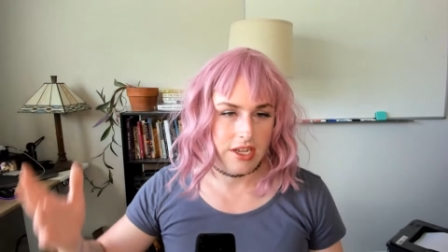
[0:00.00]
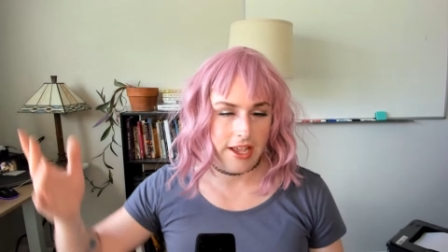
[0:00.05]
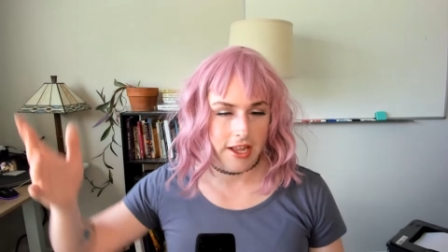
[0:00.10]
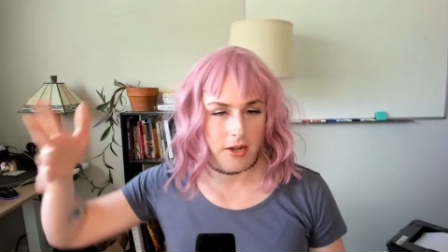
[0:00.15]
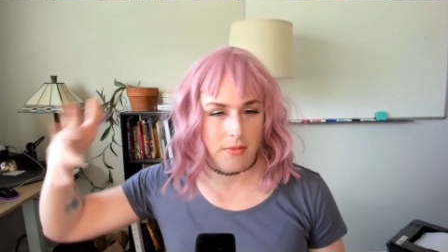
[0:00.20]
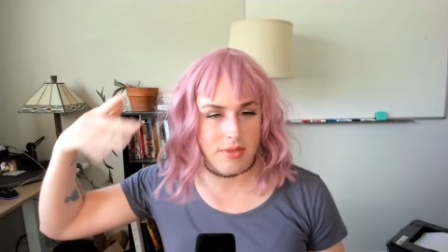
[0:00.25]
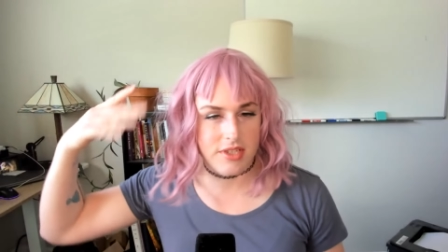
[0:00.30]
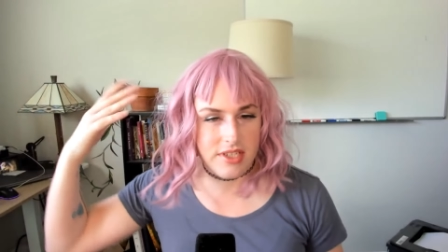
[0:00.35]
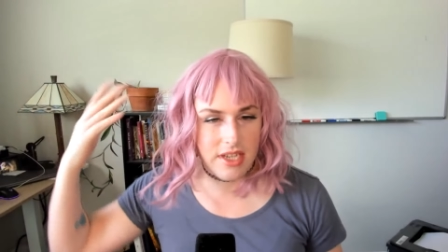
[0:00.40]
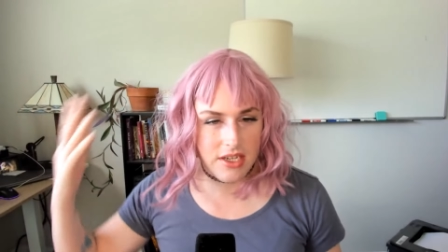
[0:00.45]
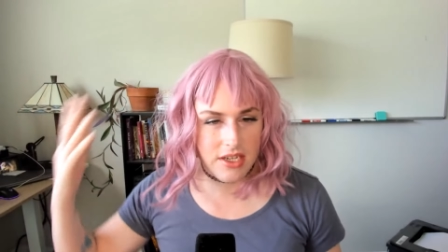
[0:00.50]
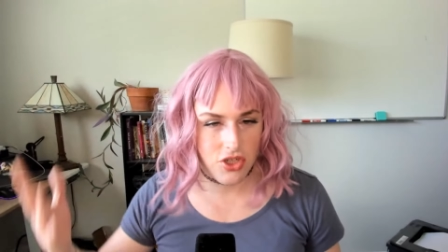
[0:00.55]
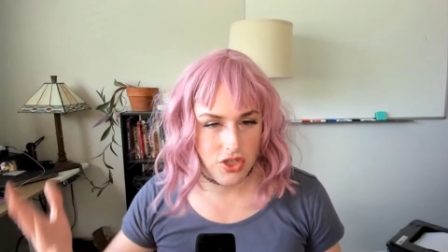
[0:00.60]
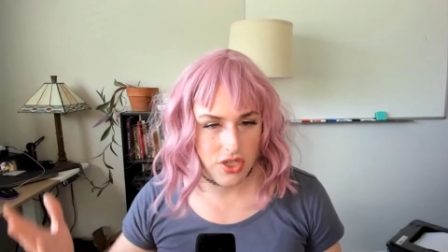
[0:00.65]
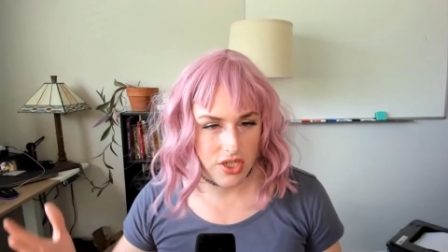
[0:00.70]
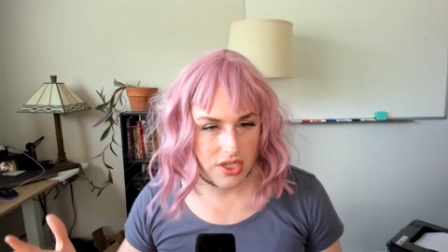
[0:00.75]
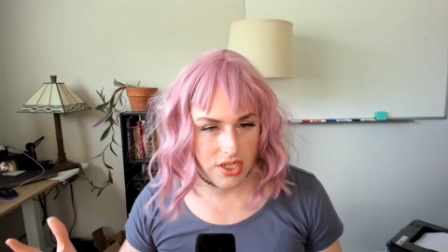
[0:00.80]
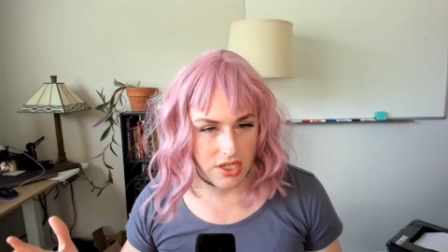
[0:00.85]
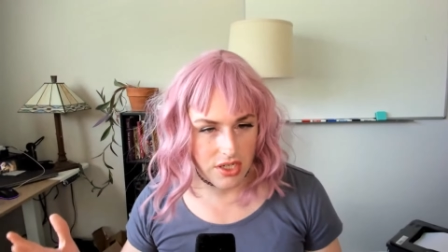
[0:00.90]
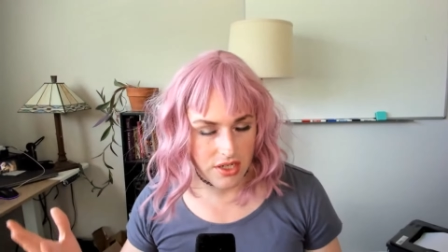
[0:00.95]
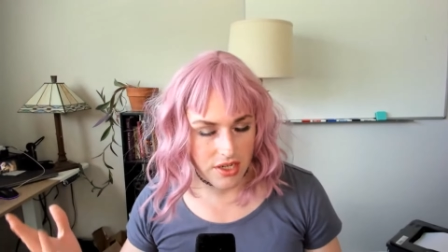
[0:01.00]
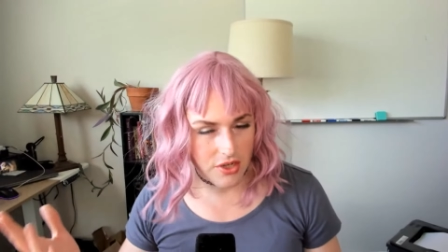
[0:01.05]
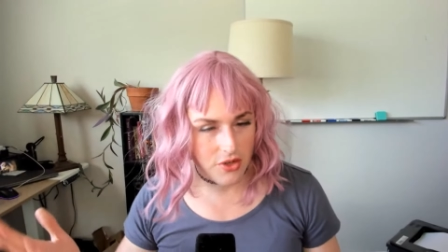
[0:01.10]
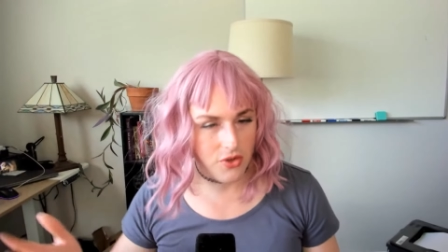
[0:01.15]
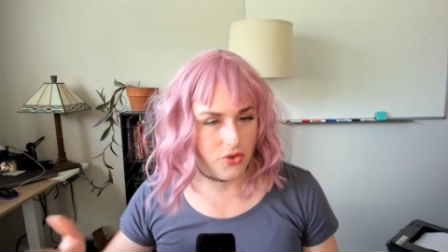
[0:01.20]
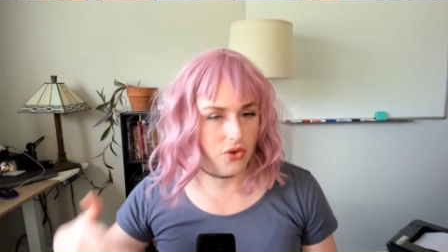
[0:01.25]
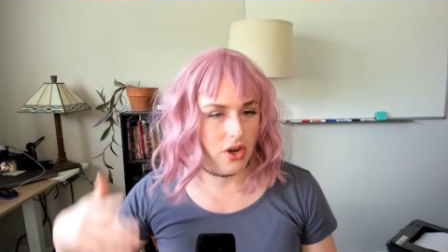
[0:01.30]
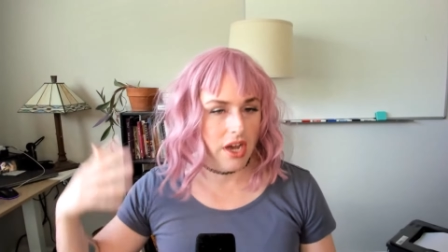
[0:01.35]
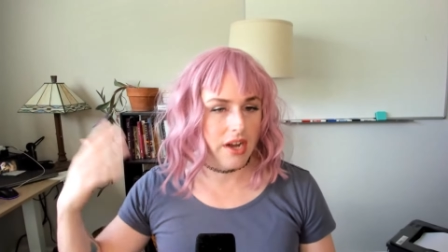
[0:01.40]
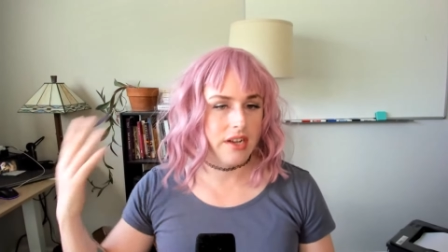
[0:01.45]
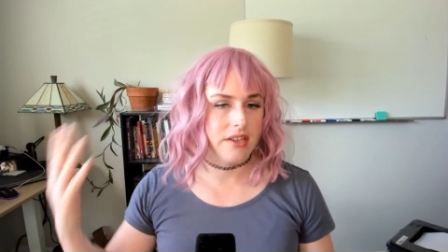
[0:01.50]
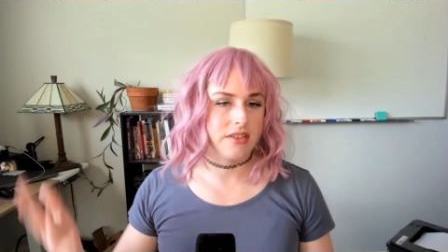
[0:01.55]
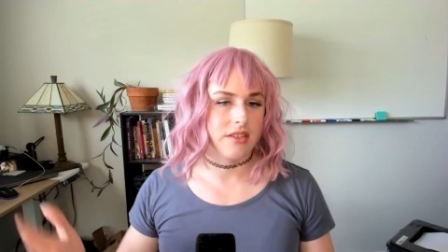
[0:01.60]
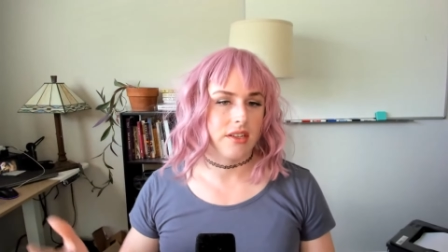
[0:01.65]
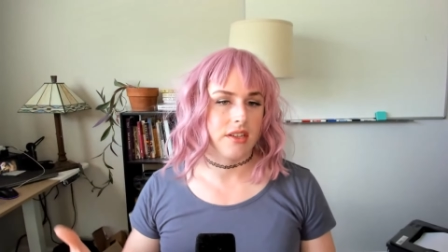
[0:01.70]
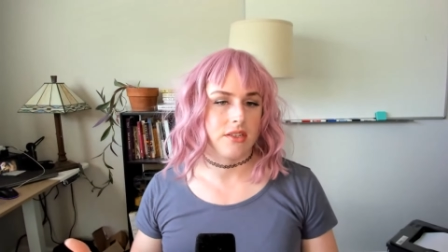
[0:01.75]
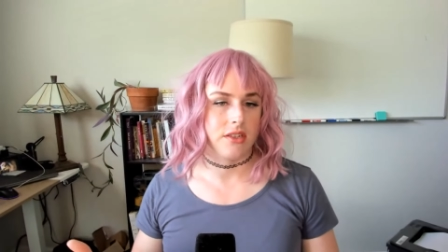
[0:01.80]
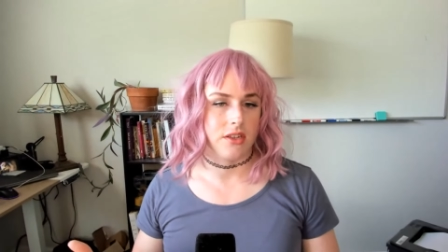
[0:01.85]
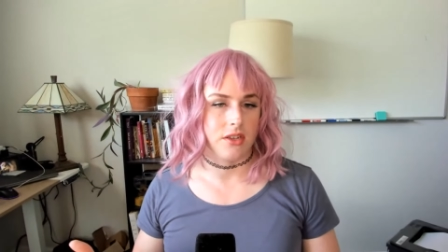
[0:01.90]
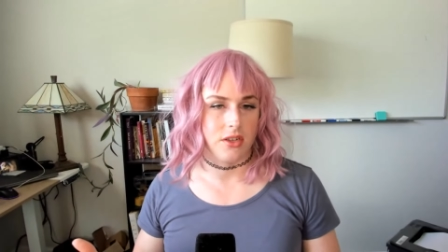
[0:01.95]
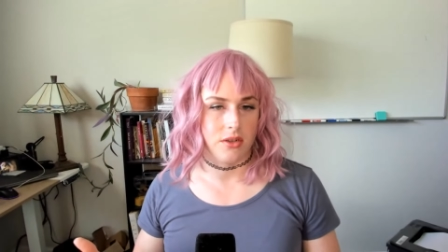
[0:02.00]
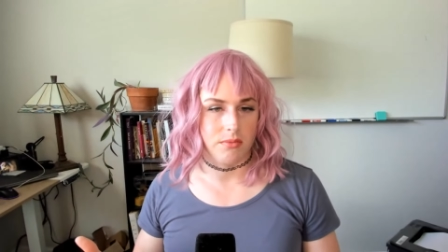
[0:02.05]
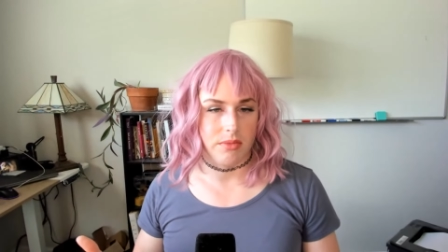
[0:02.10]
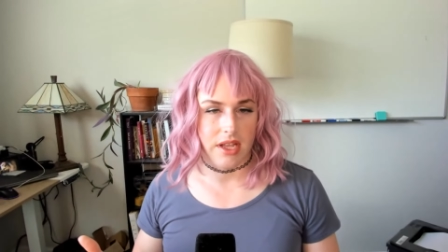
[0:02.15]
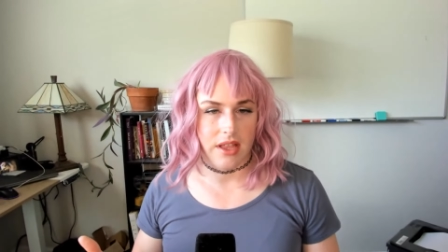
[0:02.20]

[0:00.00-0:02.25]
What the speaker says: and obsession and neuroticism